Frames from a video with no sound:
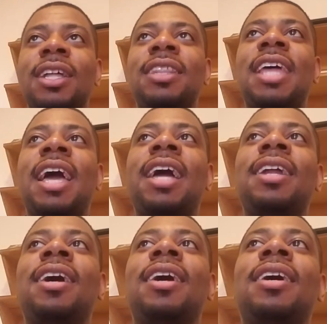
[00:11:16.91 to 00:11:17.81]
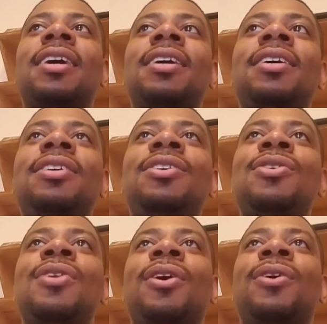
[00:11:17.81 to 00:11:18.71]
that, you
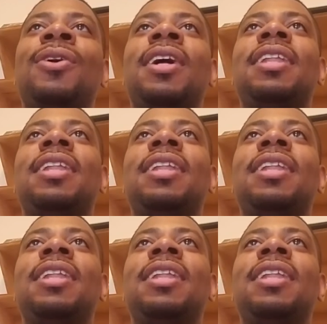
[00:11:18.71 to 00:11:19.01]
know,